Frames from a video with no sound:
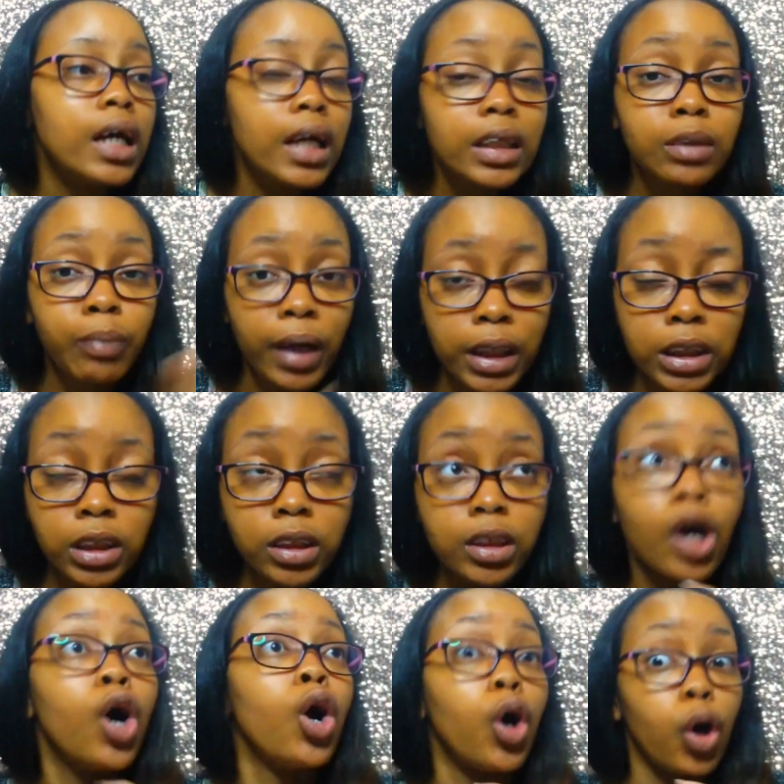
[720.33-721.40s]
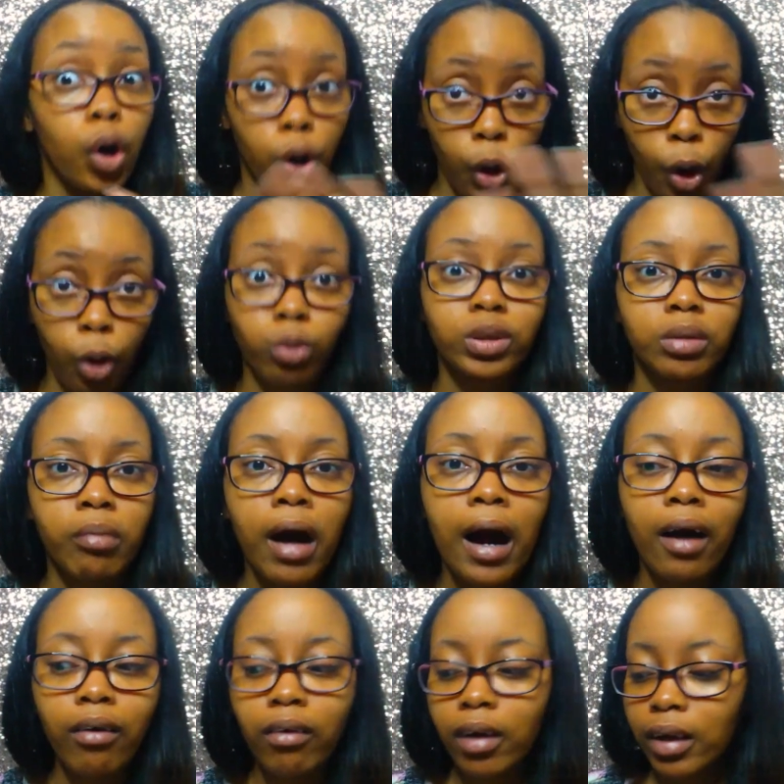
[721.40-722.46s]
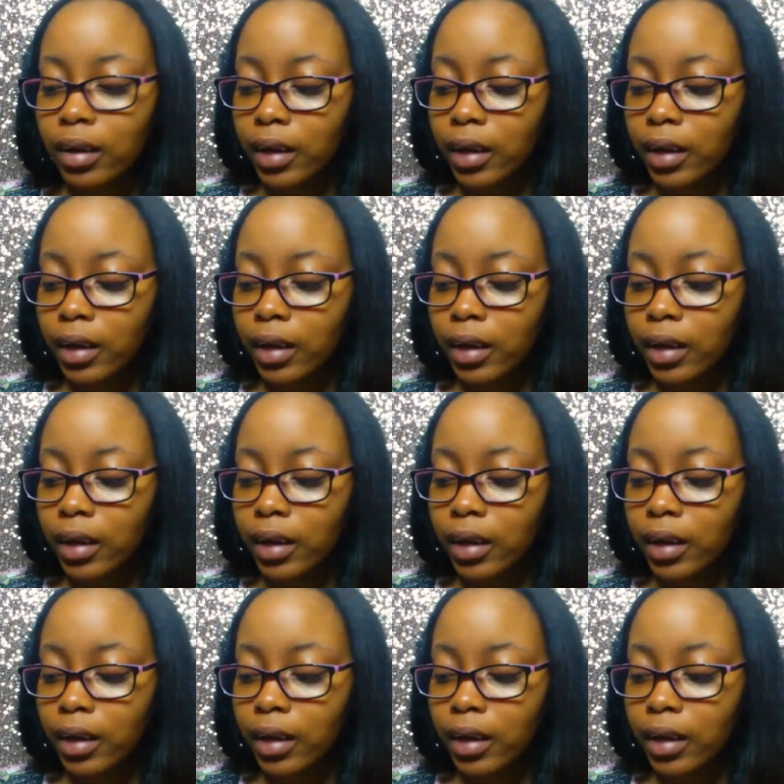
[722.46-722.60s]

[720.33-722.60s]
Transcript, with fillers: His patience goes a mile.